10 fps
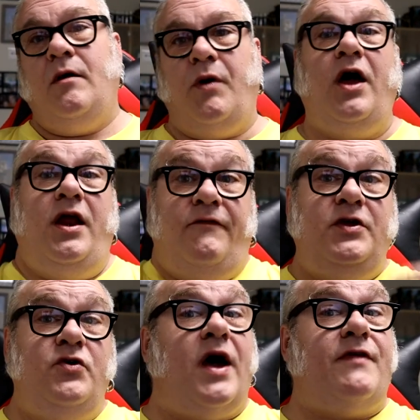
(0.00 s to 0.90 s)
But if
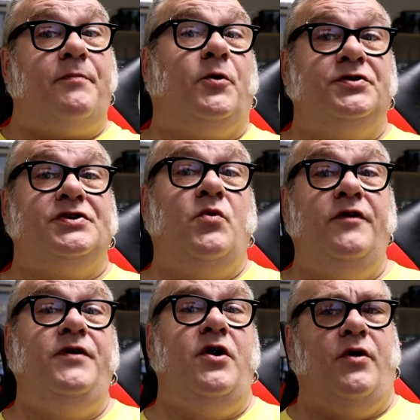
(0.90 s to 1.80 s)
you do have that person
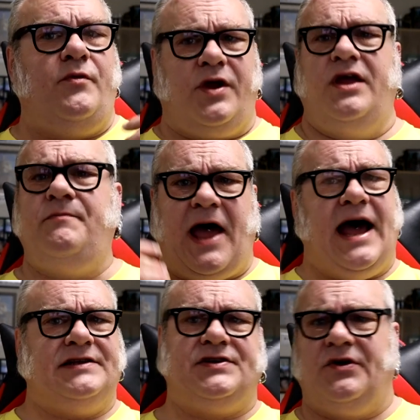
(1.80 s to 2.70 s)
with you and we're getting
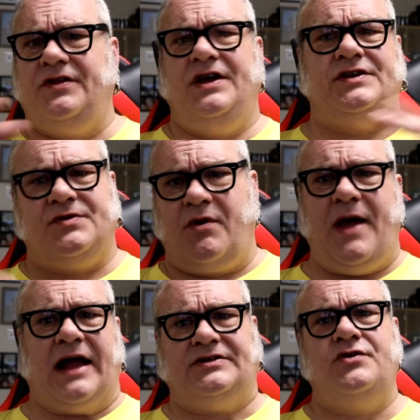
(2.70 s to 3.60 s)
past all this and we're
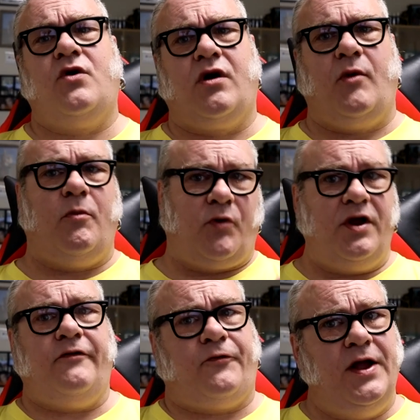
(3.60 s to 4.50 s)
back to normal,
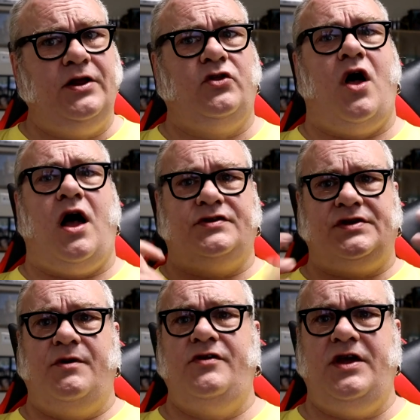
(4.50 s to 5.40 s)
bring a friend along,
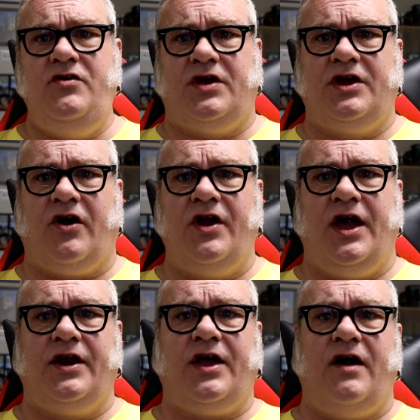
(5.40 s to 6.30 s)
somebody that you can
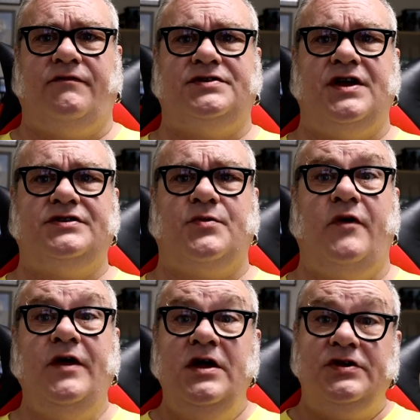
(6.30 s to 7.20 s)
carry on a conversation
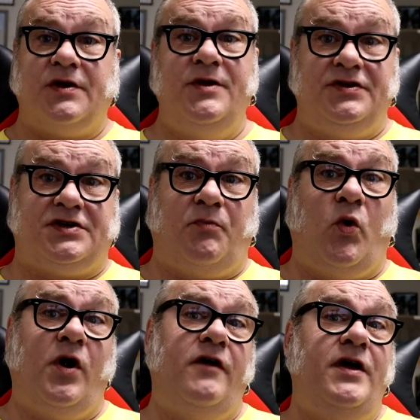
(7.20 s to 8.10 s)
with, somebody that's
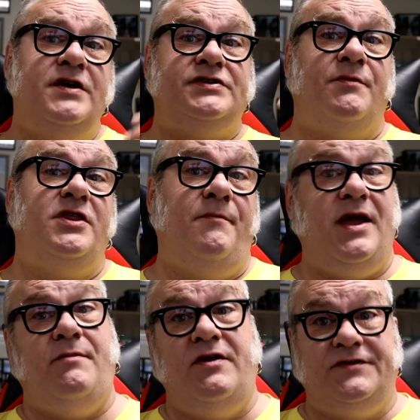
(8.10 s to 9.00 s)
supportive, somebody that
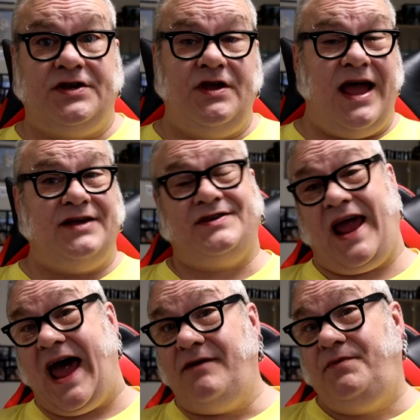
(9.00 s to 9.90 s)
maybe has, has
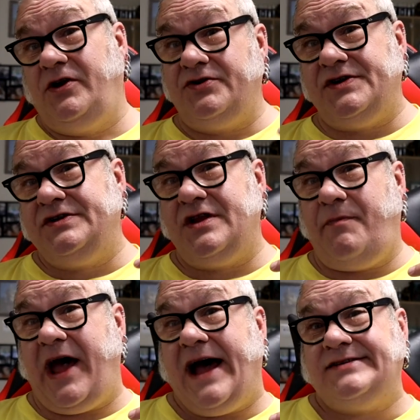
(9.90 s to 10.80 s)
had piercings in
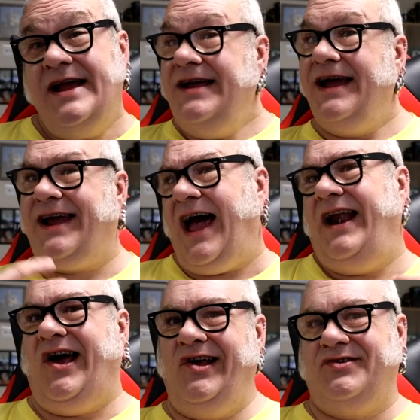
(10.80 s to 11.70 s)
the past and
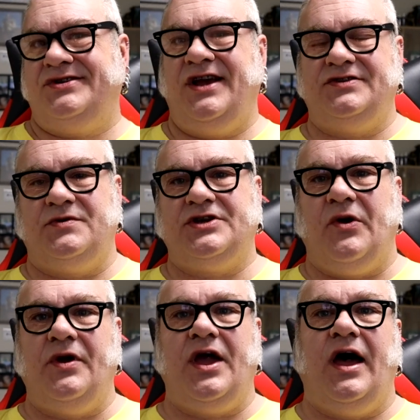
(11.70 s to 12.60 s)
kind of understands what's
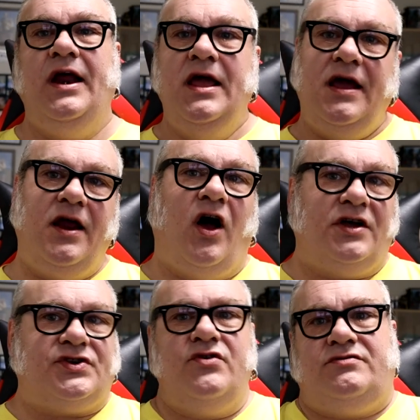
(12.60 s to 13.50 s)
going on. And
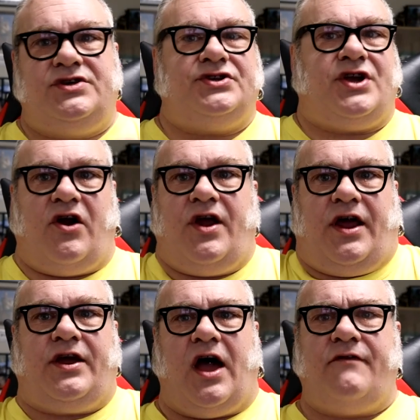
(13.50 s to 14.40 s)
also just carry
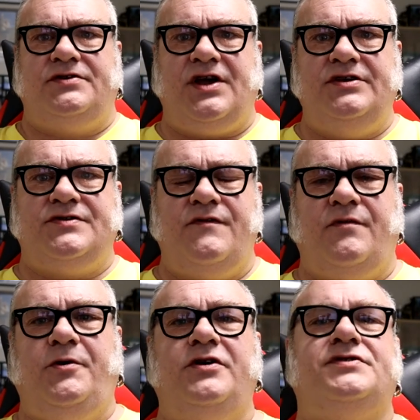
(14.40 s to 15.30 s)
on a conversation with
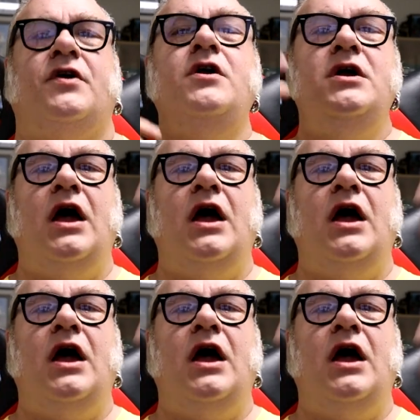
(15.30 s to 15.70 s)
your piercer.